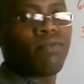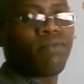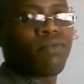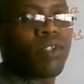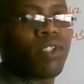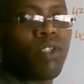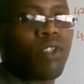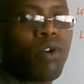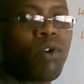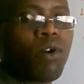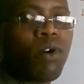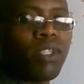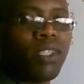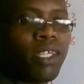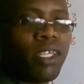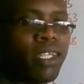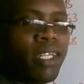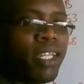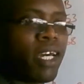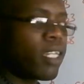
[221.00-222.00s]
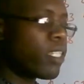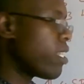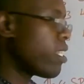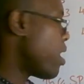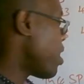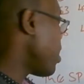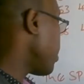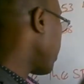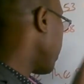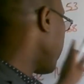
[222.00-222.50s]
though the data
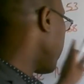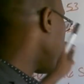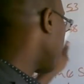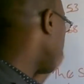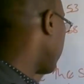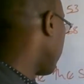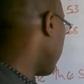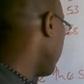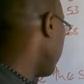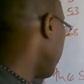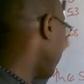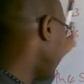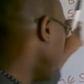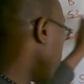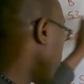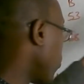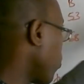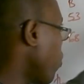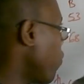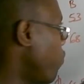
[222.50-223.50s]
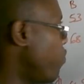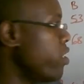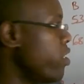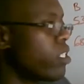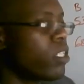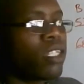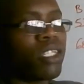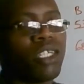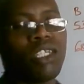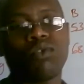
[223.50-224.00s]
under x here, the whole of it,
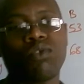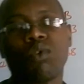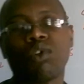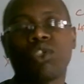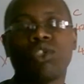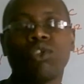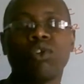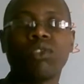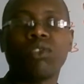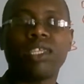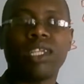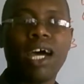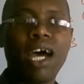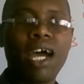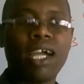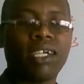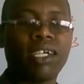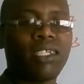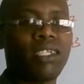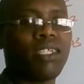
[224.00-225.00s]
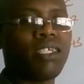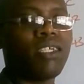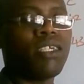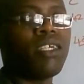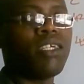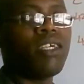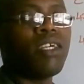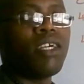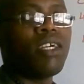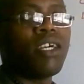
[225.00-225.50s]
it was not ranked.
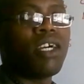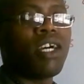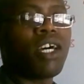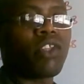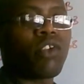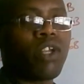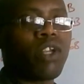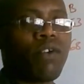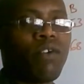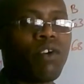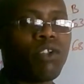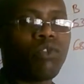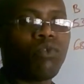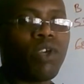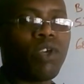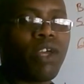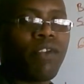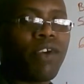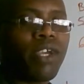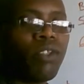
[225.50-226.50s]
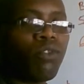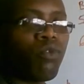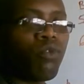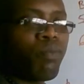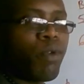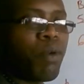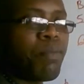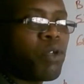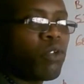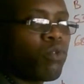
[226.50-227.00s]
So now what we are going to be
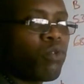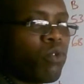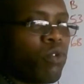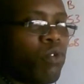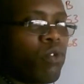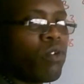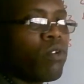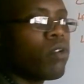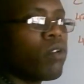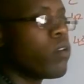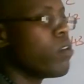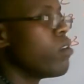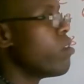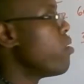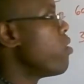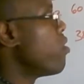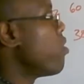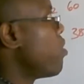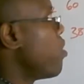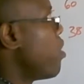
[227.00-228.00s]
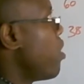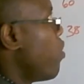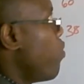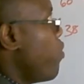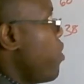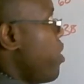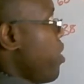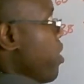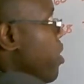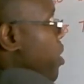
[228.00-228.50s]
able to do,
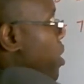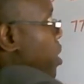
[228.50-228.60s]
we